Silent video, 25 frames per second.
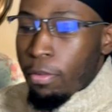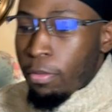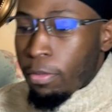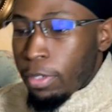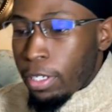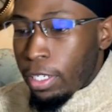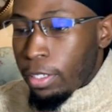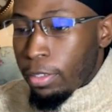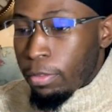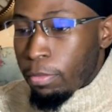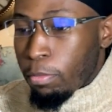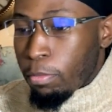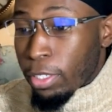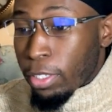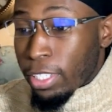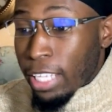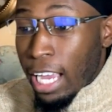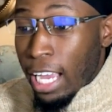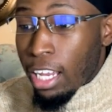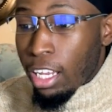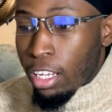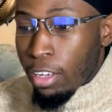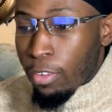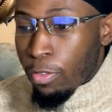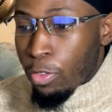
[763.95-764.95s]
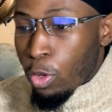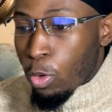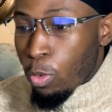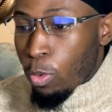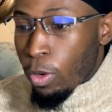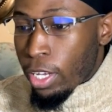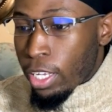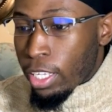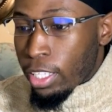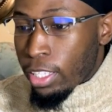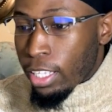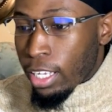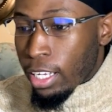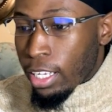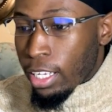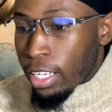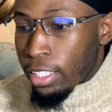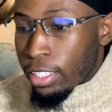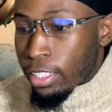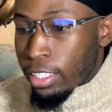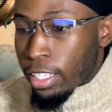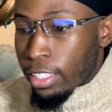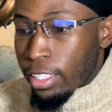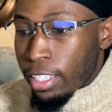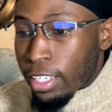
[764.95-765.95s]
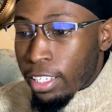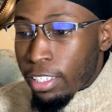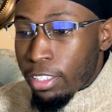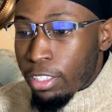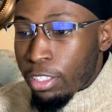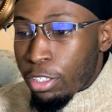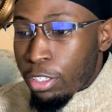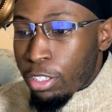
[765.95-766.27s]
But I love the way that they didn't